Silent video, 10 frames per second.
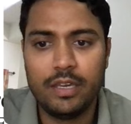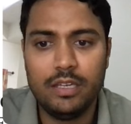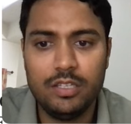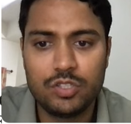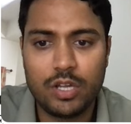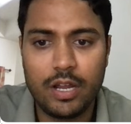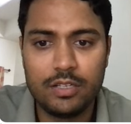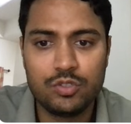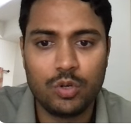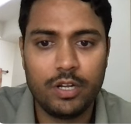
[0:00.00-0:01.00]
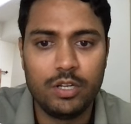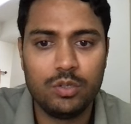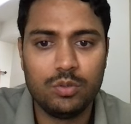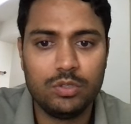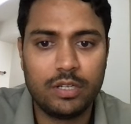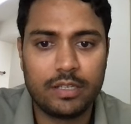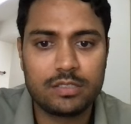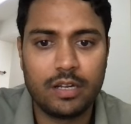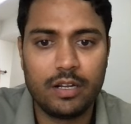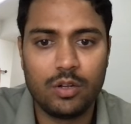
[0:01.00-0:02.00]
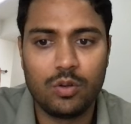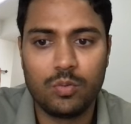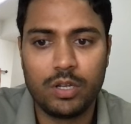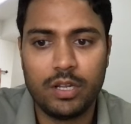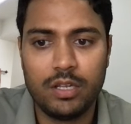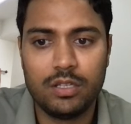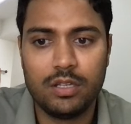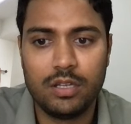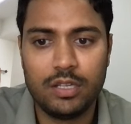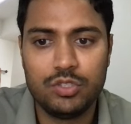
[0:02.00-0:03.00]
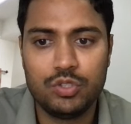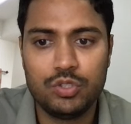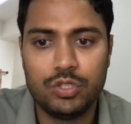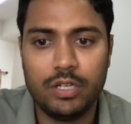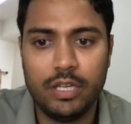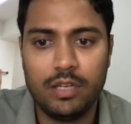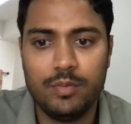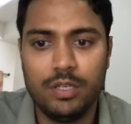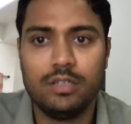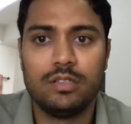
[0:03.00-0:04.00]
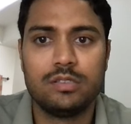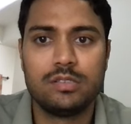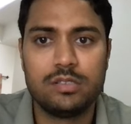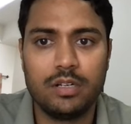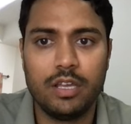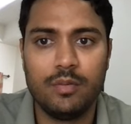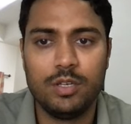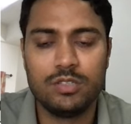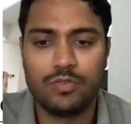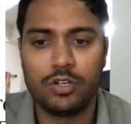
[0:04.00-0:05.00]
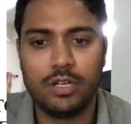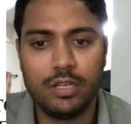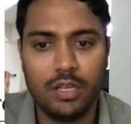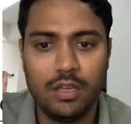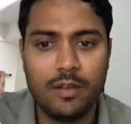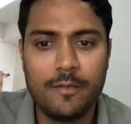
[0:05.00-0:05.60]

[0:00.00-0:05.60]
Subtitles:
Each kite is joined to the next kite along one edge. DAB is 40 degree.